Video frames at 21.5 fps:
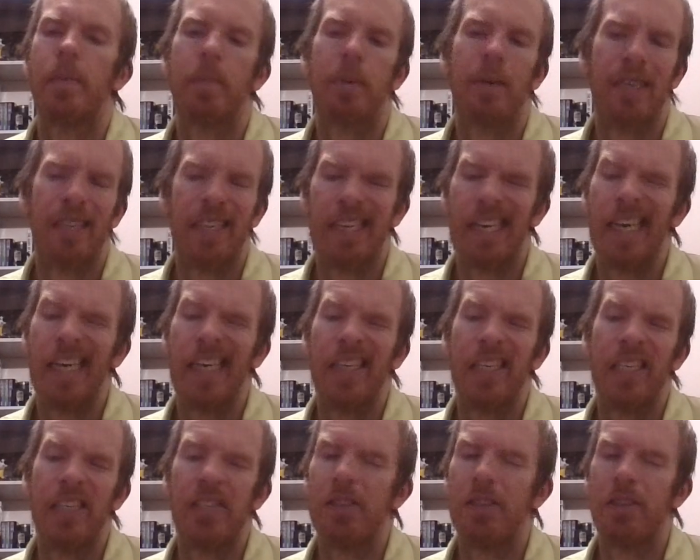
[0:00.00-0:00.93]
But
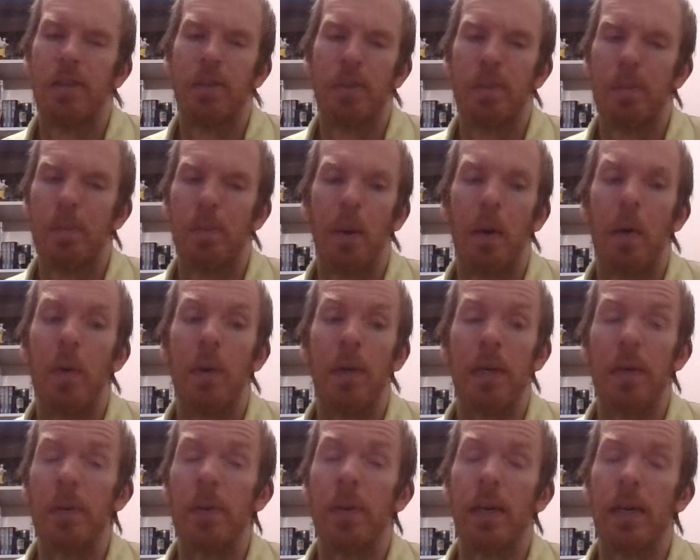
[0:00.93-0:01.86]
again, it's
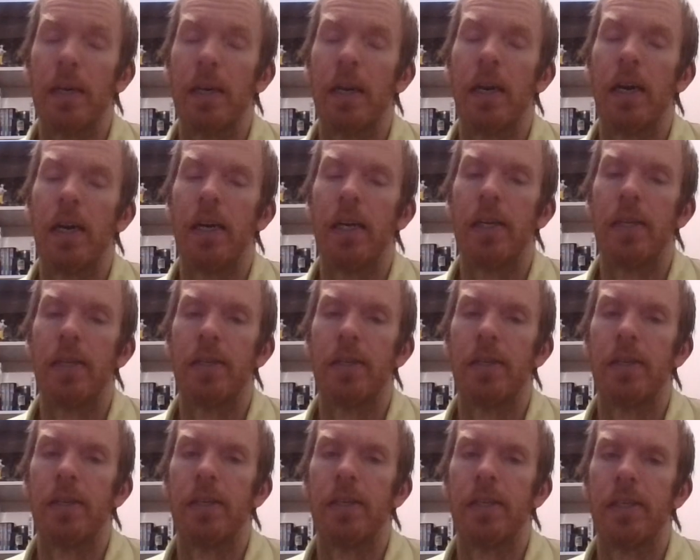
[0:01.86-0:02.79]
only one card,
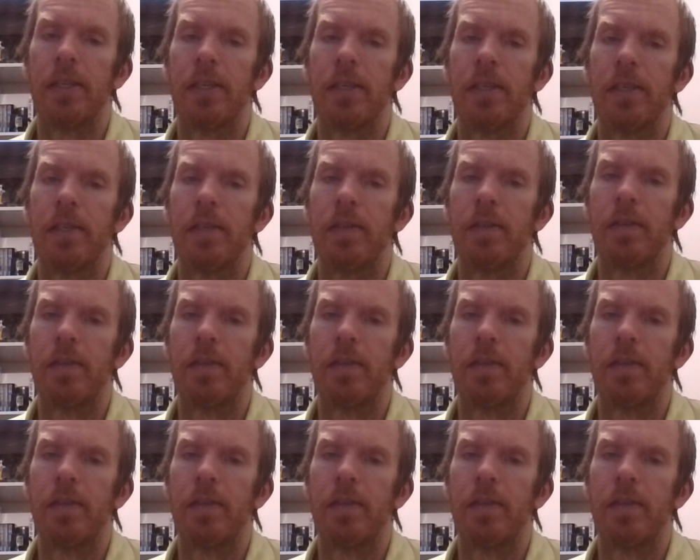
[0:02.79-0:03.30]
so it's